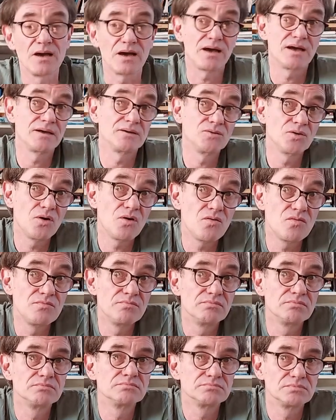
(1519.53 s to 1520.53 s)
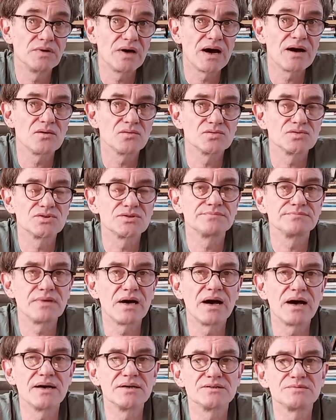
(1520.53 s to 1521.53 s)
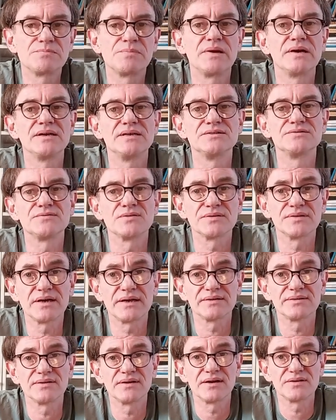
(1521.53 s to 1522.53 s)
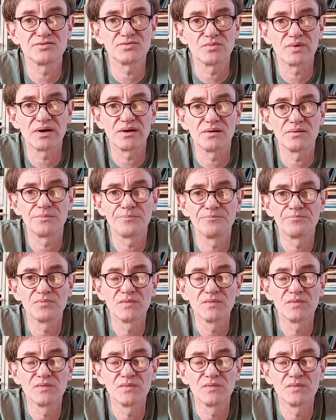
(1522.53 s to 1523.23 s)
and the house, as place for that as well.